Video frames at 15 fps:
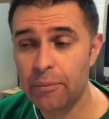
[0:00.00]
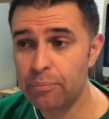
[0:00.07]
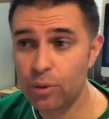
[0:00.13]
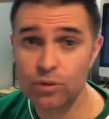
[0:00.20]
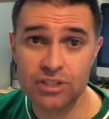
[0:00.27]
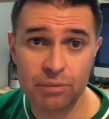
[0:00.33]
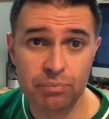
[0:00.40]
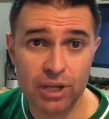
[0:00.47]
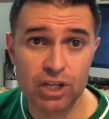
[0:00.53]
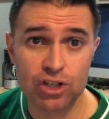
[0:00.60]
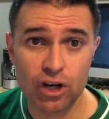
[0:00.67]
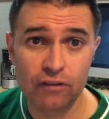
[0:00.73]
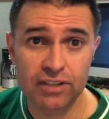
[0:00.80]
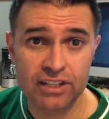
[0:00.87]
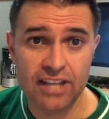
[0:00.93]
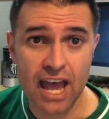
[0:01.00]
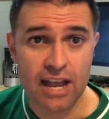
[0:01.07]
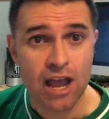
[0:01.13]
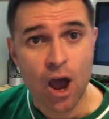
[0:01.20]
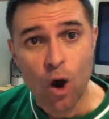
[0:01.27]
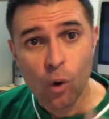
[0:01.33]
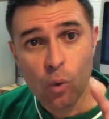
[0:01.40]
posted a picture of the tag.
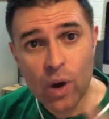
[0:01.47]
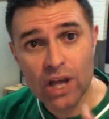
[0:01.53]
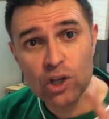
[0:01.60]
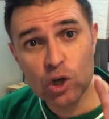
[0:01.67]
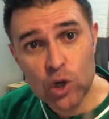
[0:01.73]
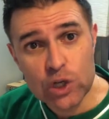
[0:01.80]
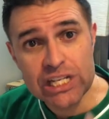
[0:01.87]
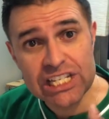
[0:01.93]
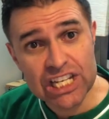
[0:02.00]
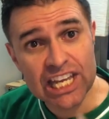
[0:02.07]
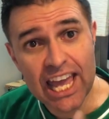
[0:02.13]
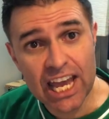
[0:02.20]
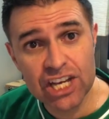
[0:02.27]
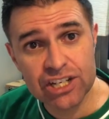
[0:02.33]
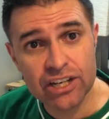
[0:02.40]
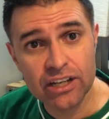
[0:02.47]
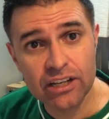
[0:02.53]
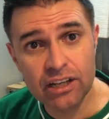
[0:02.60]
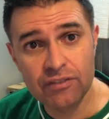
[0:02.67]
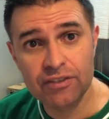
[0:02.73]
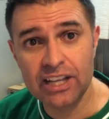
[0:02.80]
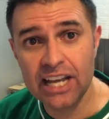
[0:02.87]
One good indication,
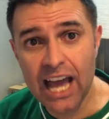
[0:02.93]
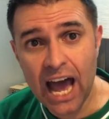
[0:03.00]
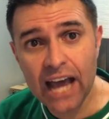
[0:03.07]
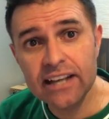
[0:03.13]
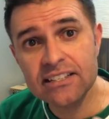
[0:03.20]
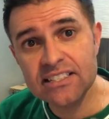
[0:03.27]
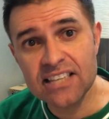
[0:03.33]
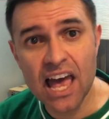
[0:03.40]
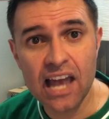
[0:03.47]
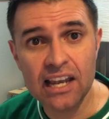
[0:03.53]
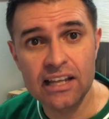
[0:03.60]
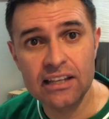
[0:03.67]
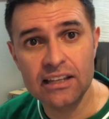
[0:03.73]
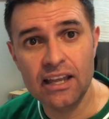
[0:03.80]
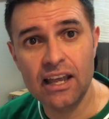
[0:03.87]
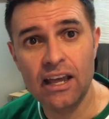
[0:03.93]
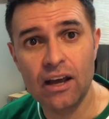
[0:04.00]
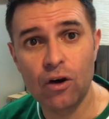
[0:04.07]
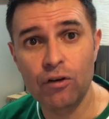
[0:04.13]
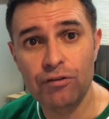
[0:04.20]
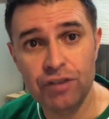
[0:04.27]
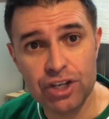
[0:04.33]
if the guy is selling the
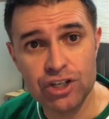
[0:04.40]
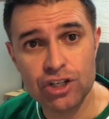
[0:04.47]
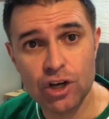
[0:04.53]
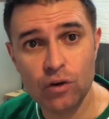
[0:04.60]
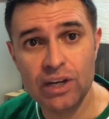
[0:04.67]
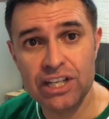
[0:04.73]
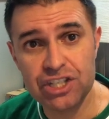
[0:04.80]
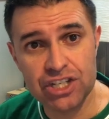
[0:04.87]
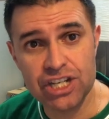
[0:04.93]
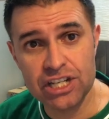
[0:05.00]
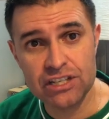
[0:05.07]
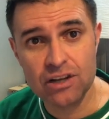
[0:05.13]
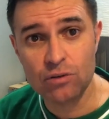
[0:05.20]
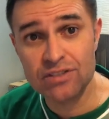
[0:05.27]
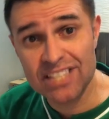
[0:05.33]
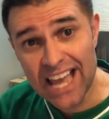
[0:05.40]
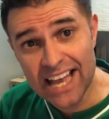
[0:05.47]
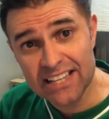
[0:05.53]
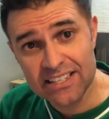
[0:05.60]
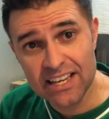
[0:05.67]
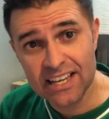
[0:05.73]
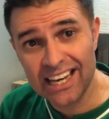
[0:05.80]
official, legit,
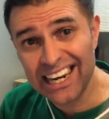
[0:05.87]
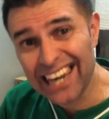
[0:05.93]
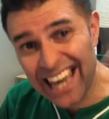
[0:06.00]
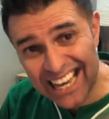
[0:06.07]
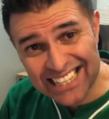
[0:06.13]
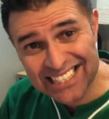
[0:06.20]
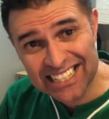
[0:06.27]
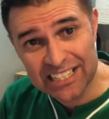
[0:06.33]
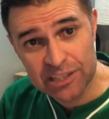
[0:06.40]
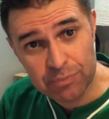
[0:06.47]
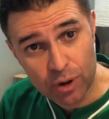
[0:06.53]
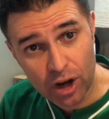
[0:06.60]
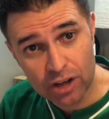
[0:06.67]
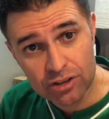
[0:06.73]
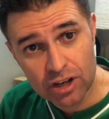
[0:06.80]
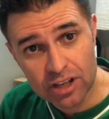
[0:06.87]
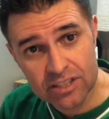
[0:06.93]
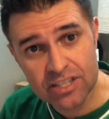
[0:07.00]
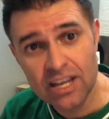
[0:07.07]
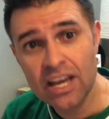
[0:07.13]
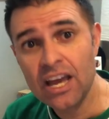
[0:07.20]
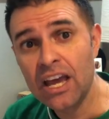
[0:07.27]
authentic, licensed
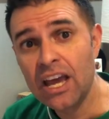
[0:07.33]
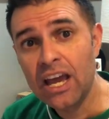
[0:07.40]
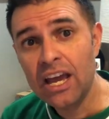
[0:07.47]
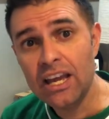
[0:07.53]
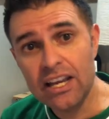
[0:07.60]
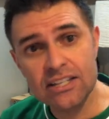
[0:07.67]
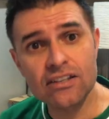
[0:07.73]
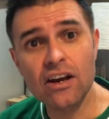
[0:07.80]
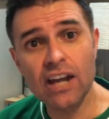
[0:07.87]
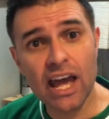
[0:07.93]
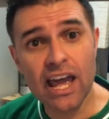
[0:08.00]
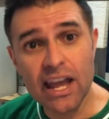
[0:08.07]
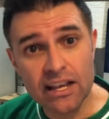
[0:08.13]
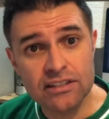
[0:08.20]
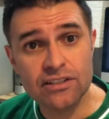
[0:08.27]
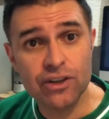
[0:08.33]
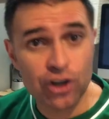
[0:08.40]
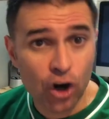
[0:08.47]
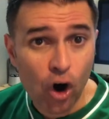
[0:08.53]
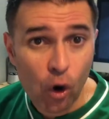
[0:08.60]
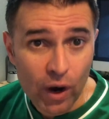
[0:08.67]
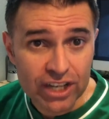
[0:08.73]
product, he's gonna answer
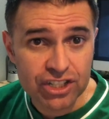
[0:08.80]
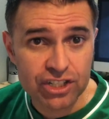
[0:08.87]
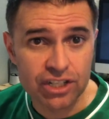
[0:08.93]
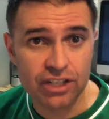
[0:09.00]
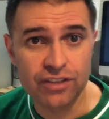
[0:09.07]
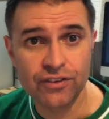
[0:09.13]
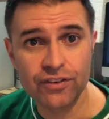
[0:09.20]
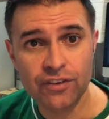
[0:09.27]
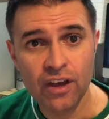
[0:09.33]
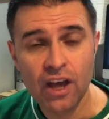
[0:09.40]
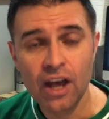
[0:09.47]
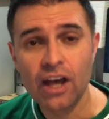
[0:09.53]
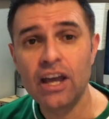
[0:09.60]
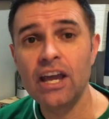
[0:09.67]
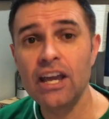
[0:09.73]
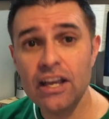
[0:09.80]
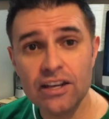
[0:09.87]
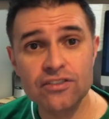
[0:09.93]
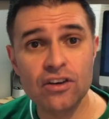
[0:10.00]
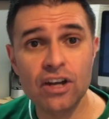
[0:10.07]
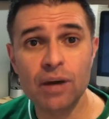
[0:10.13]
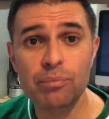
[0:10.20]
your questions.
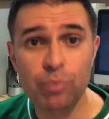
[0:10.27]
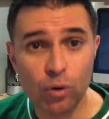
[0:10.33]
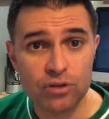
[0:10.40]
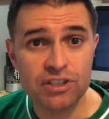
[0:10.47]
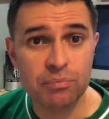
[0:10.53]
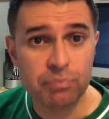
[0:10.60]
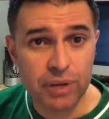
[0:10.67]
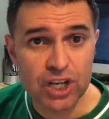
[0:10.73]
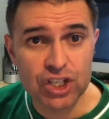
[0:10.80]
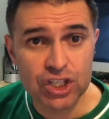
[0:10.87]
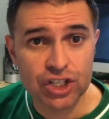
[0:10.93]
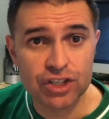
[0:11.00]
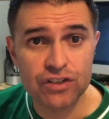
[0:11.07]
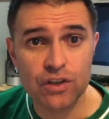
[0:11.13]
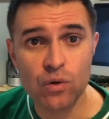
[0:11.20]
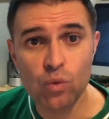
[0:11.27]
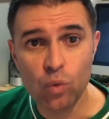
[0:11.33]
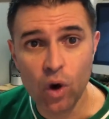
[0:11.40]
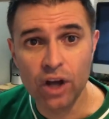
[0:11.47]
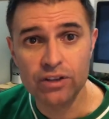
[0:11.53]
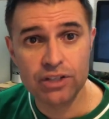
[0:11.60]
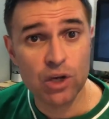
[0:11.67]
He's gonna post the pictures you
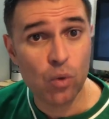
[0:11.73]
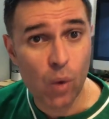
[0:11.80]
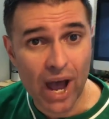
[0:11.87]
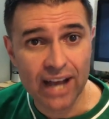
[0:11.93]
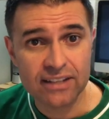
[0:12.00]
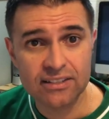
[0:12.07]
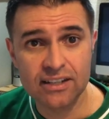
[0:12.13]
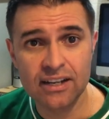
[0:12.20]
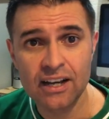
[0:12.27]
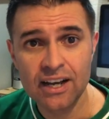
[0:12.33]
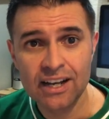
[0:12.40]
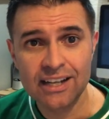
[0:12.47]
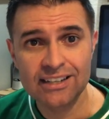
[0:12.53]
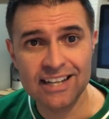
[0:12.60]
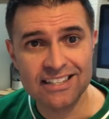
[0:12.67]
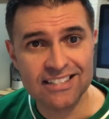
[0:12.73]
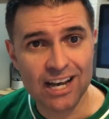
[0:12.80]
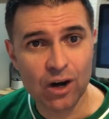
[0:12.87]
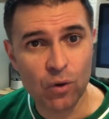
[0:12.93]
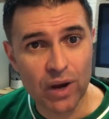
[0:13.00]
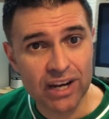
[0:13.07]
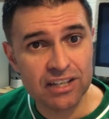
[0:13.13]
want, you ask. That's a
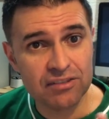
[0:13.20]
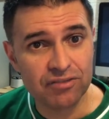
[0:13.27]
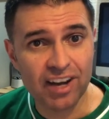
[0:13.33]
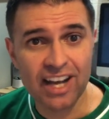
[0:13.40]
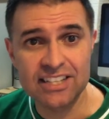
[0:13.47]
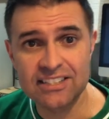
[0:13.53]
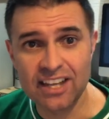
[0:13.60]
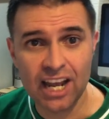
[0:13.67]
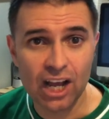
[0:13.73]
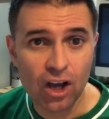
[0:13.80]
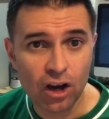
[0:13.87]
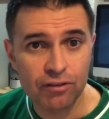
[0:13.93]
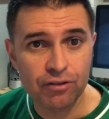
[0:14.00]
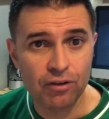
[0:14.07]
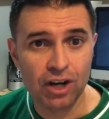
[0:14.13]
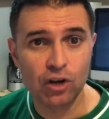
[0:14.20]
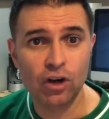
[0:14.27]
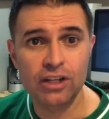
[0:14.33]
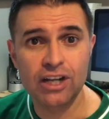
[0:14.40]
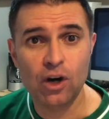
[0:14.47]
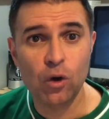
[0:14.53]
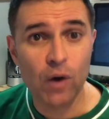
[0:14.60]
great advice that I got from
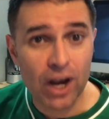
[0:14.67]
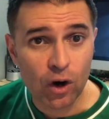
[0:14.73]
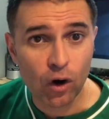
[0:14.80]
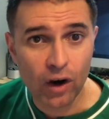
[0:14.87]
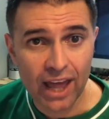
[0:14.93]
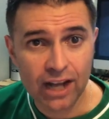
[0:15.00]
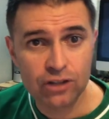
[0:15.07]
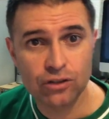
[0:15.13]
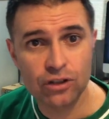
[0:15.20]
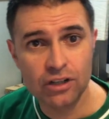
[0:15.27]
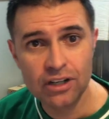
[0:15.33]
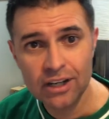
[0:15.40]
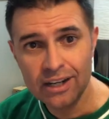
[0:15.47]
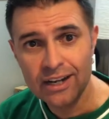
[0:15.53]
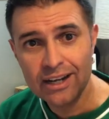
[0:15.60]
another great collector,